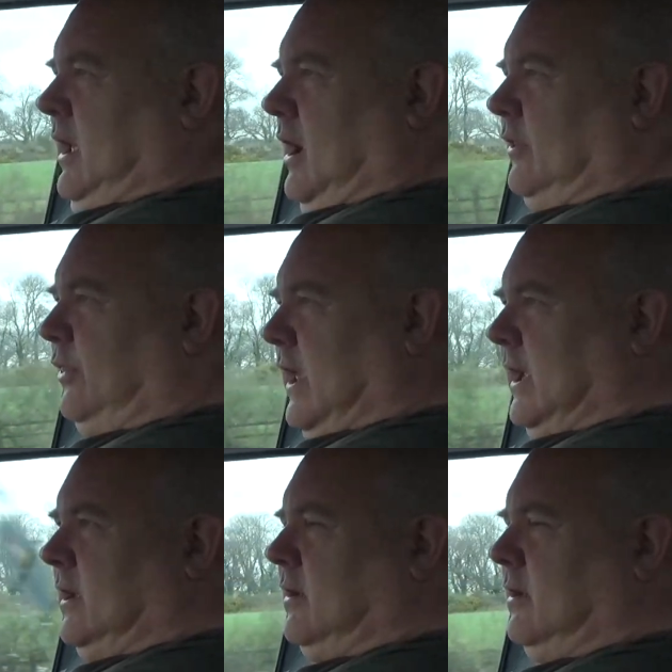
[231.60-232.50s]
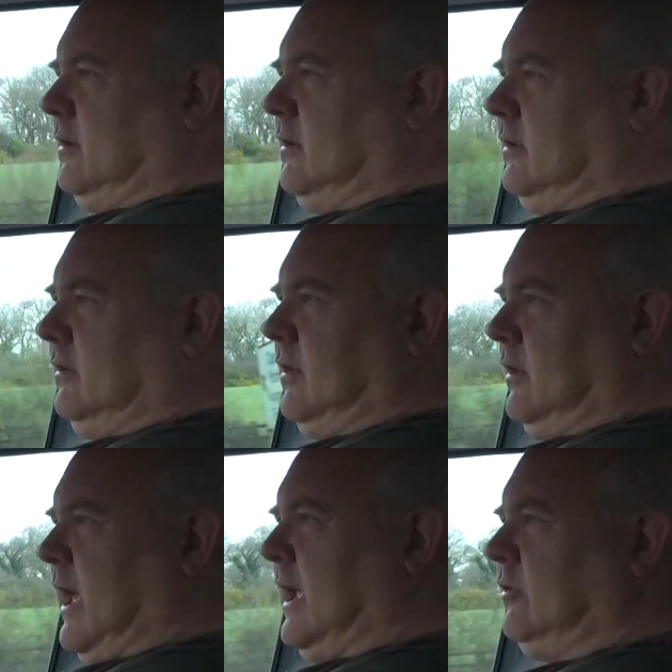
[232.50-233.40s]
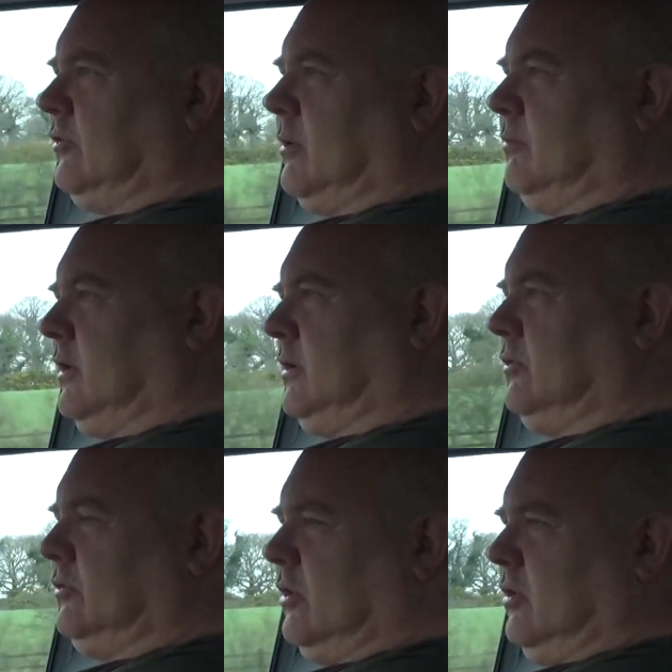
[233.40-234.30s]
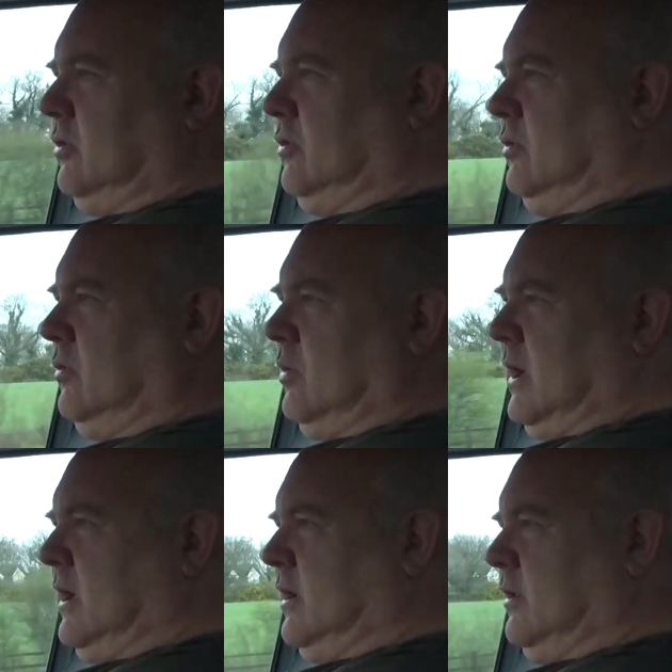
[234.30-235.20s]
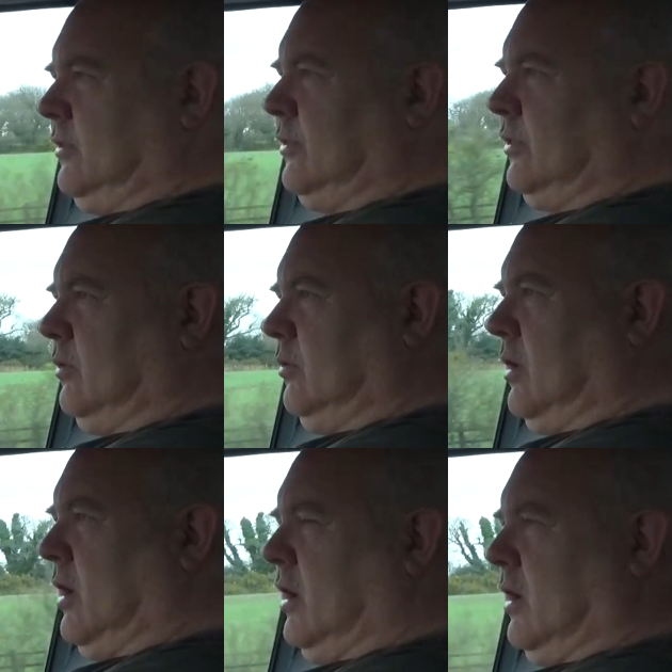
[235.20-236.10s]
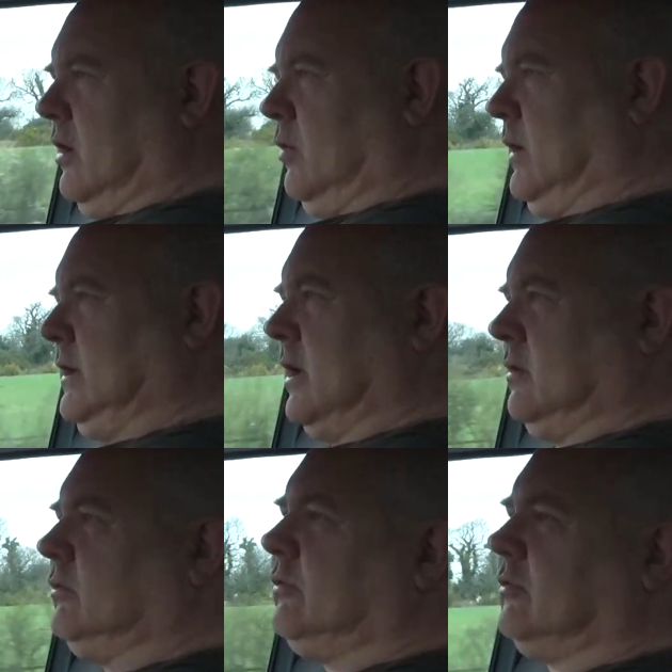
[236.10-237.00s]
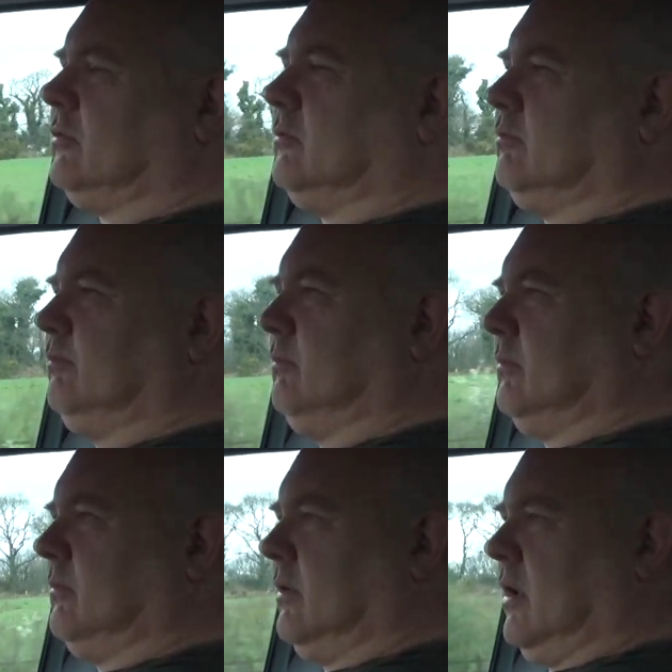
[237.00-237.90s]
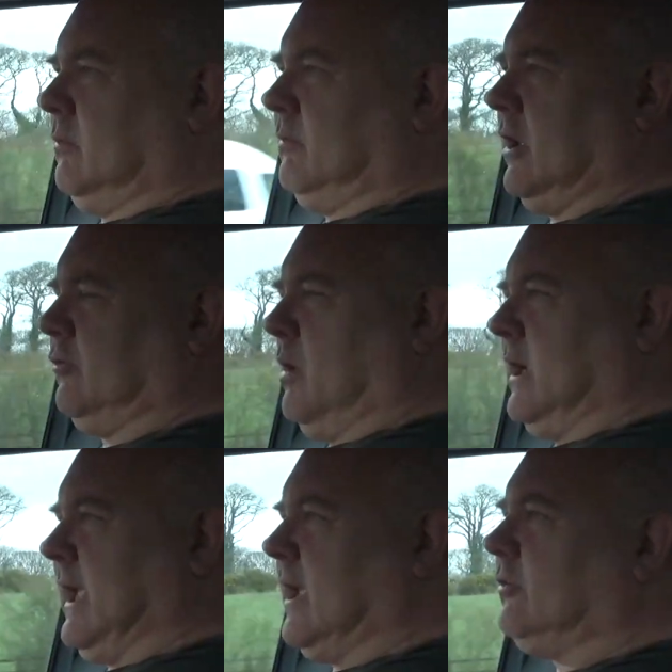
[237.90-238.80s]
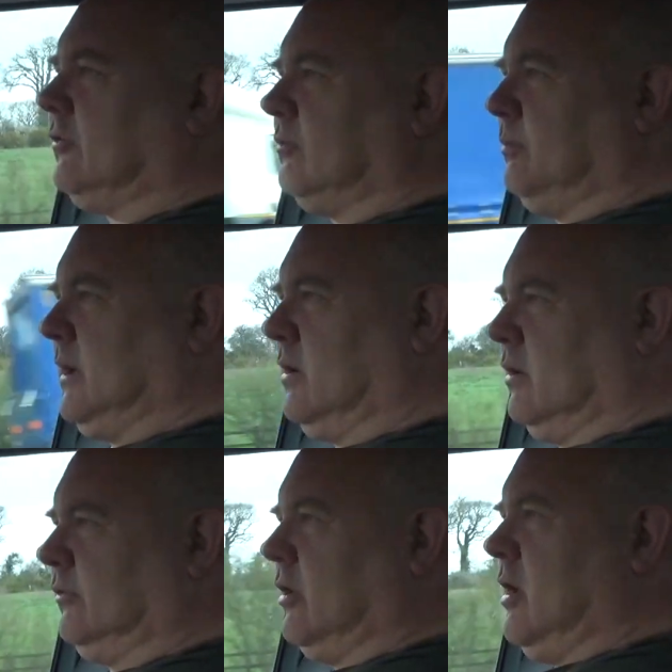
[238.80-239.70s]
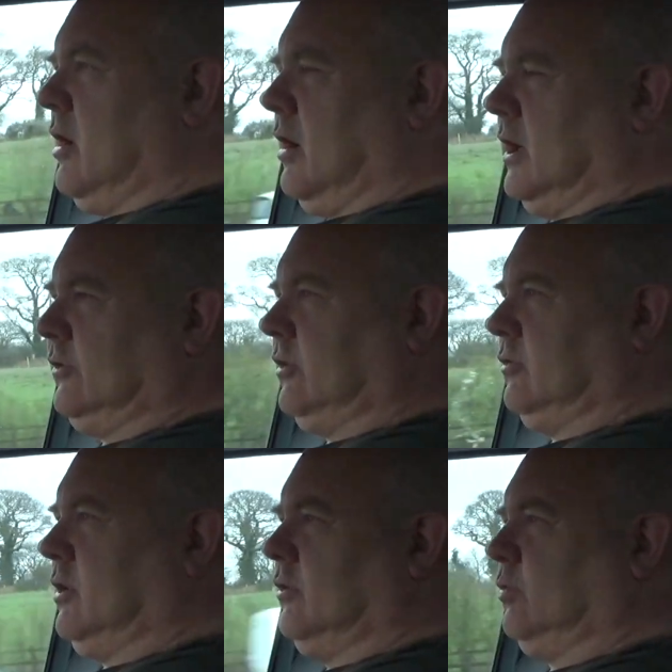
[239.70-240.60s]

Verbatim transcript: I think that that is something to do with uh, Windows. Um, that's my guess because I still use